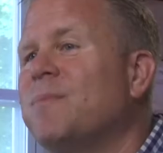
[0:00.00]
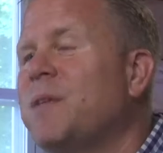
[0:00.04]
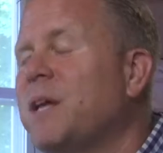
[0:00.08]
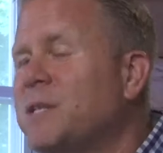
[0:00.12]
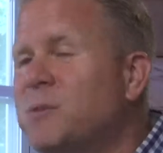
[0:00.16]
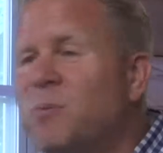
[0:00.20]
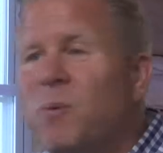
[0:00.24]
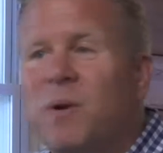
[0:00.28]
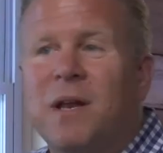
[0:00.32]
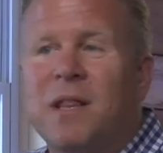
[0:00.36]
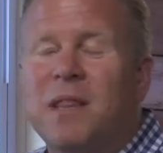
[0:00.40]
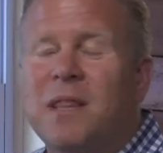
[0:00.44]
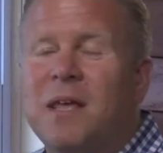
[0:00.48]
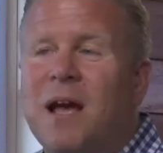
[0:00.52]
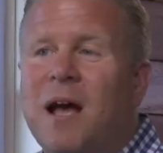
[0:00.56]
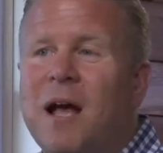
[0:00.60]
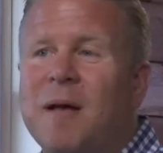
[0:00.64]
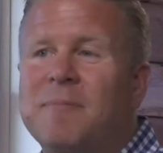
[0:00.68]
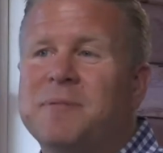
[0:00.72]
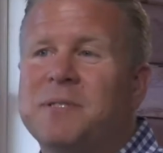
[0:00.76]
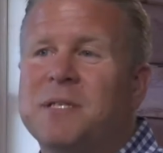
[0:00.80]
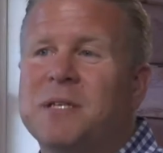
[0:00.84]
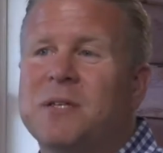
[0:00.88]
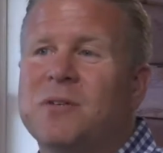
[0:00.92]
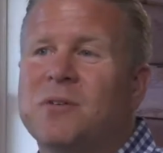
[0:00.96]
That's one of the
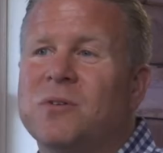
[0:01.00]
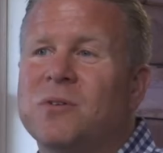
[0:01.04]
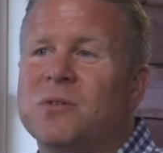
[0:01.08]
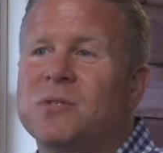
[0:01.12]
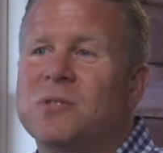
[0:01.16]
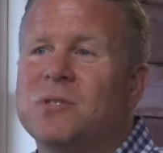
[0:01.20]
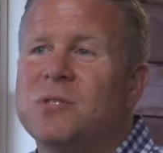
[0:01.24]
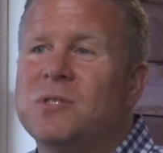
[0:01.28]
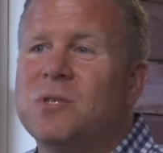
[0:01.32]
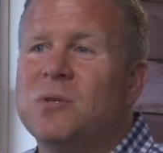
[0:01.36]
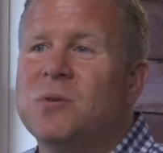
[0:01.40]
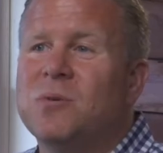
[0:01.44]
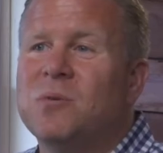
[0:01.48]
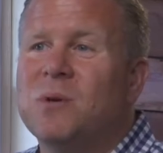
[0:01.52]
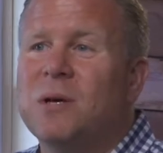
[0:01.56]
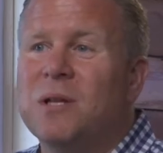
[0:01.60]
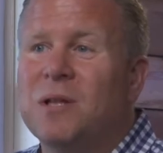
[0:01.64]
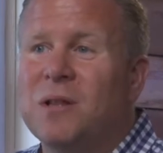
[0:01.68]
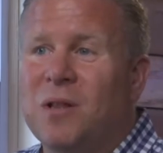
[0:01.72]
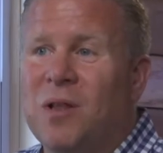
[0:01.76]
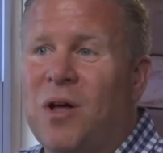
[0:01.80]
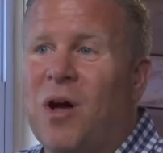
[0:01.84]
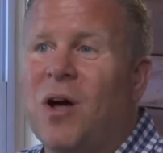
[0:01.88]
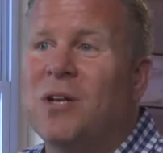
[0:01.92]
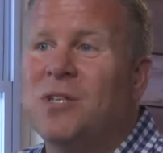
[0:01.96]
obstacles to
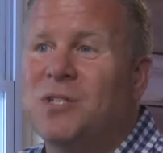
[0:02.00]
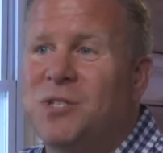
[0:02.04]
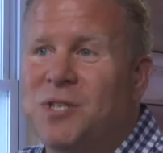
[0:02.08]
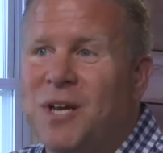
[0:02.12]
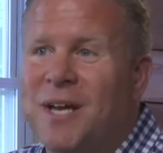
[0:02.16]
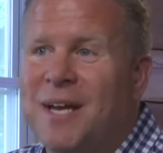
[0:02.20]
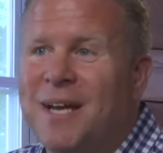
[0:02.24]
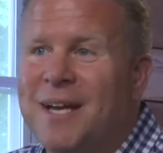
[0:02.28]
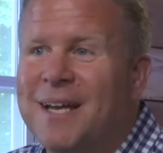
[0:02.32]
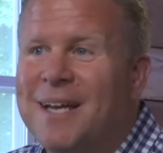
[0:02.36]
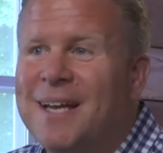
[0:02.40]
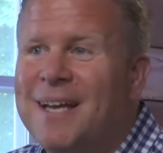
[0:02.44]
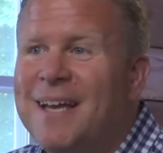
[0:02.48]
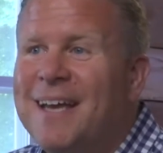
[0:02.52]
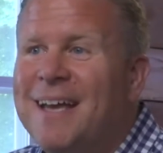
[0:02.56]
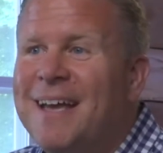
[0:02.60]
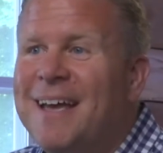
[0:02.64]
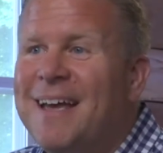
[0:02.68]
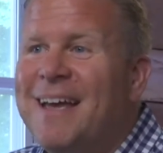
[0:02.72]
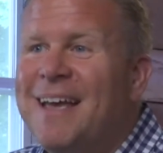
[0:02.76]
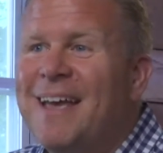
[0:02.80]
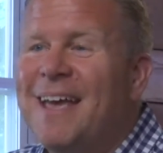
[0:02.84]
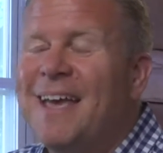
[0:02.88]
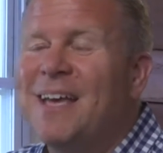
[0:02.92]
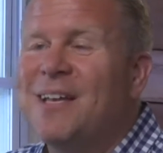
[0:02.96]
launching
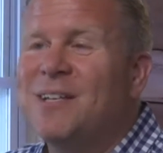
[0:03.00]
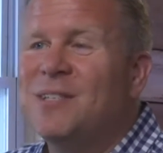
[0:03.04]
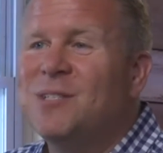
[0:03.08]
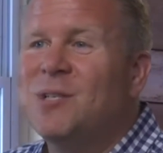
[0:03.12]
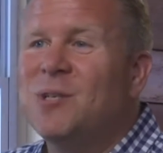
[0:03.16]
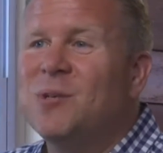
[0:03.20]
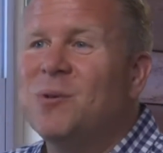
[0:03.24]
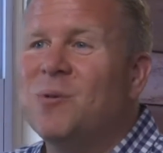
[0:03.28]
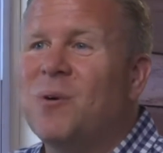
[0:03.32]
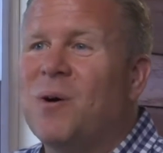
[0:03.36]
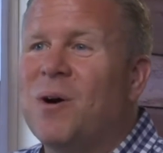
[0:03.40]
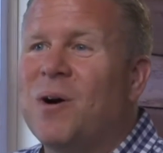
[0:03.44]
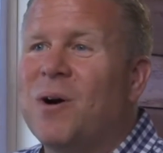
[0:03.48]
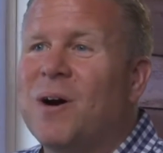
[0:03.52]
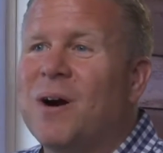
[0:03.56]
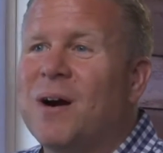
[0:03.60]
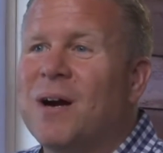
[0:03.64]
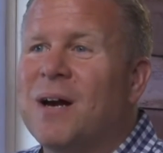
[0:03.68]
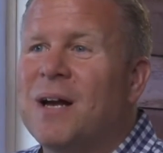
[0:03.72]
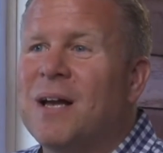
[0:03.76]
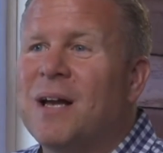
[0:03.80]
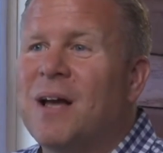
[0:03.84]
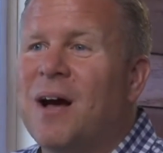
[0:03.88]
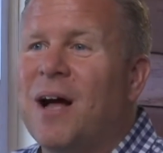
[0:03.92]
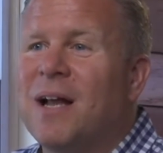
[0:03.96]
into
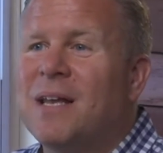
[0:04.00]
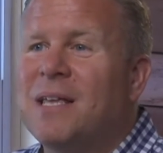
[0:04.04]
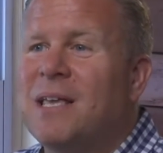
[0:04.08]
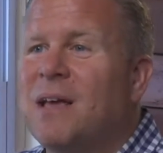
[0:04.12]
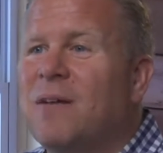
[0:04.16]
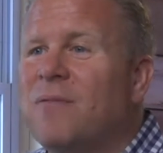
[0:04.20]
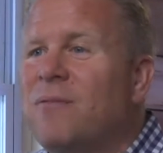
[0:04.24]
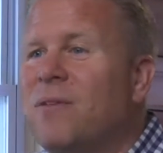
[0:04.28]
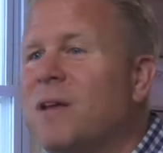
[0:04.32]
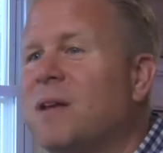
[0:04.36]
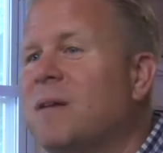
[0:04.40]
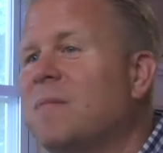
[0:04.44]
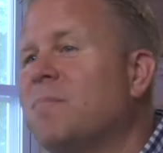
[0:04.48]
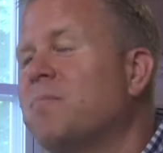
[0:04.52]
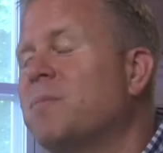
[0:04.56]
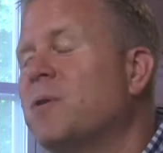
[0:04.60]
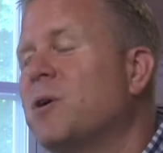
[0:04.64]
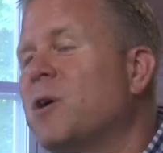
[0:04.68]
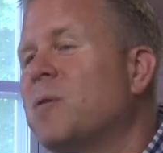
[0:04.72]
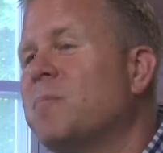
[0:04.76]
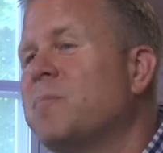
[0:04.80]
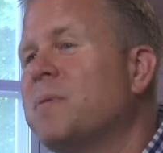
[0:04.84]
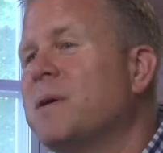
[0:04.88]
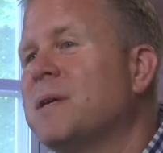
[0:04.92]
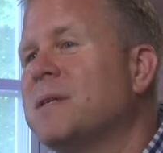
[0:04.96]
our God-given
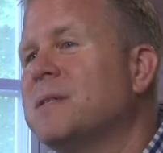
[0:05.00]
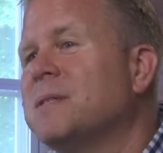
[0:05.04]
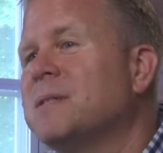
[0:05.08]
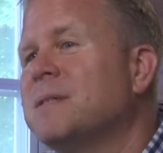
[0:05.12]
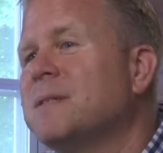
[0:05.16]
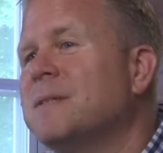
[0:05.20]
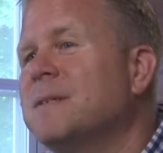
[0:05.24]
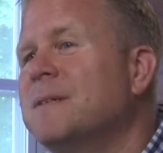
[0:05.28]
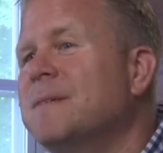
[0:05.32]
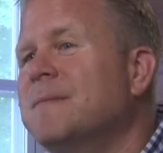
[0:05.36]
purpose.